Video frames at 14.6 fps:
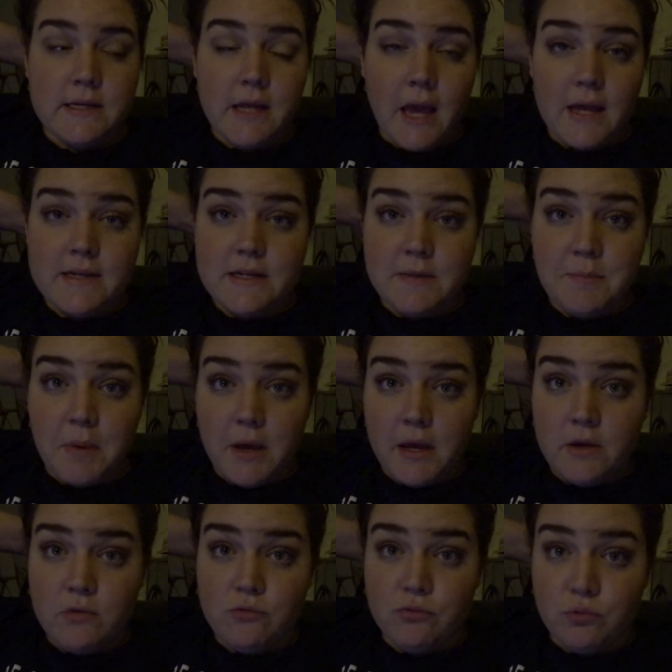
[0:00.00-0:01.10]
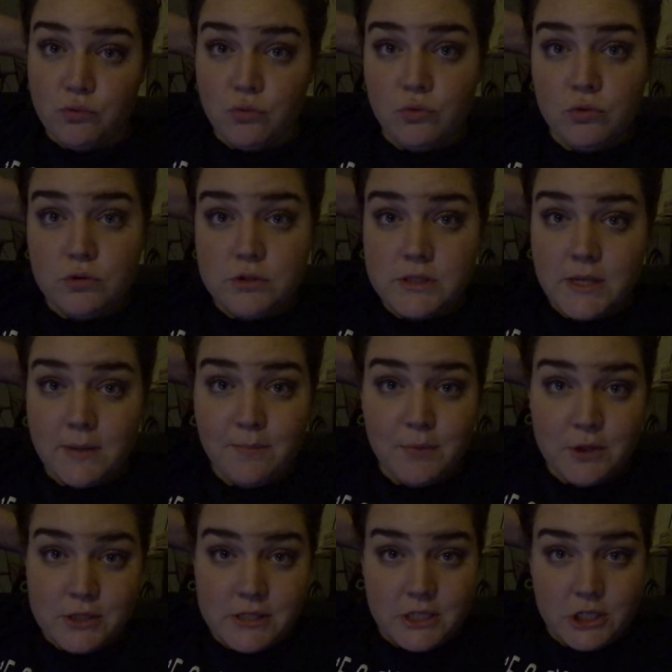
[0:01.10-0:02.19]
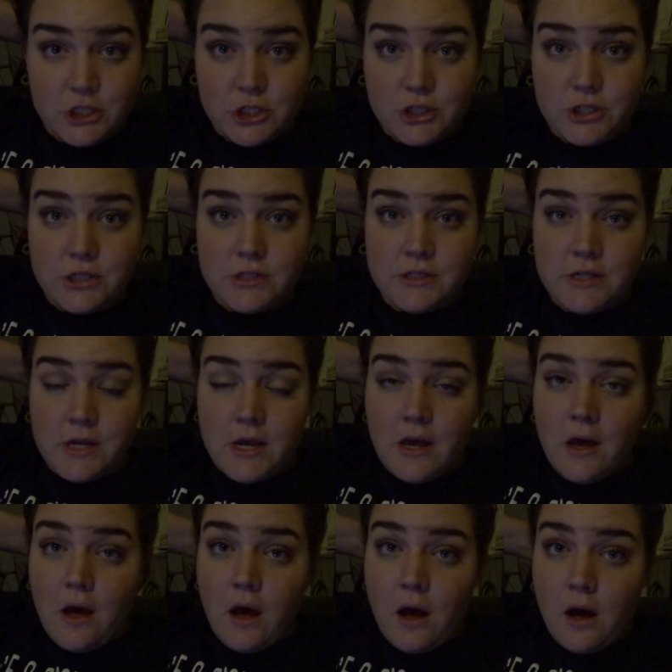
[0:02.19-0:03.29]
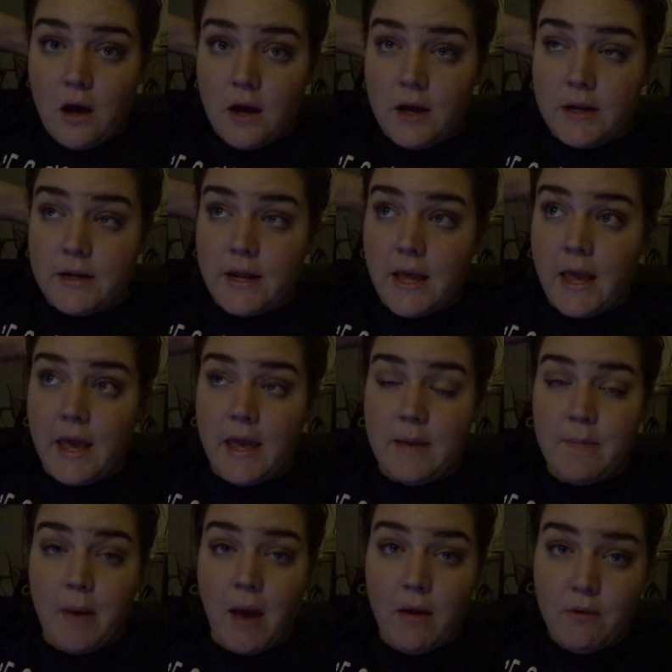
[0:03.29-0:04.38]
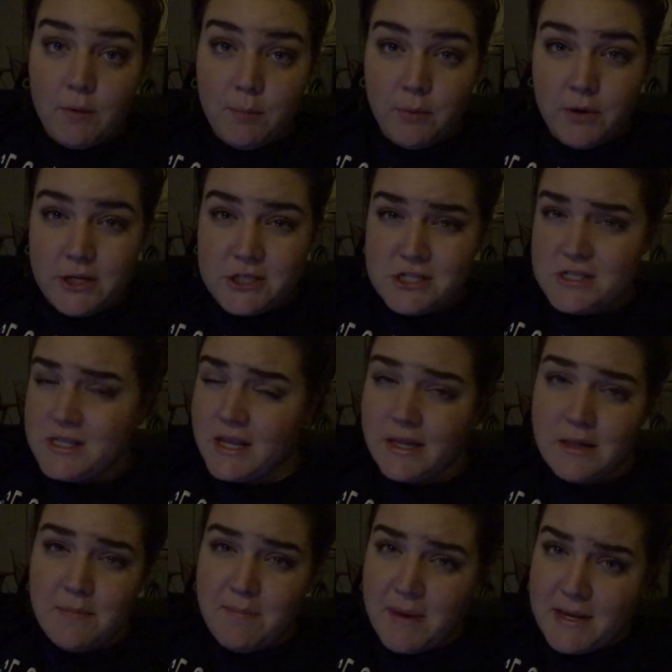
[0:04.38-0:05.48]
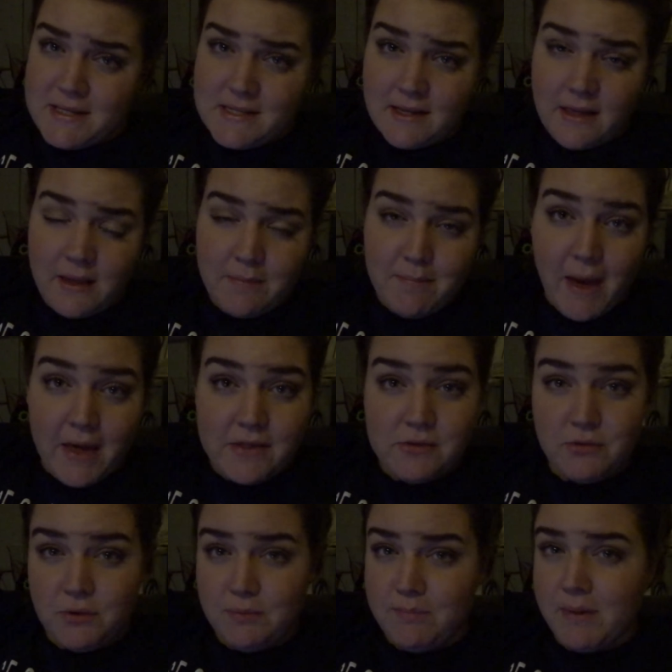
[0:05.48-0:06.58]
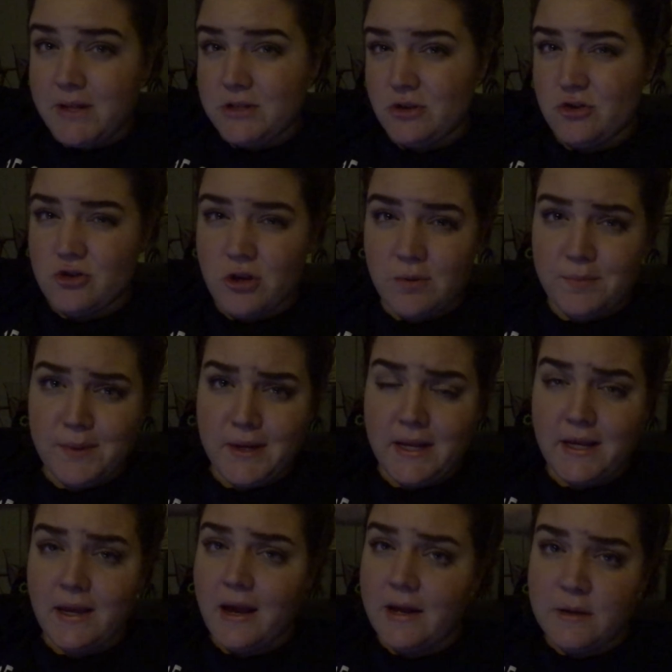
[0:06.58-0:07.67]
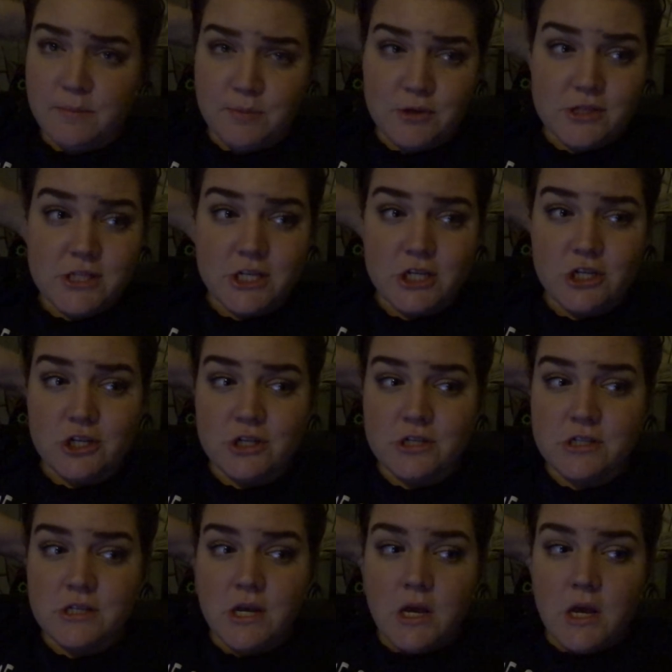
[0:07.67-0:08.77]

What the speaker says: I did my rules and procedures on a PowerPoint, just like the basic like bathroom pencil sharpening kind of procedures,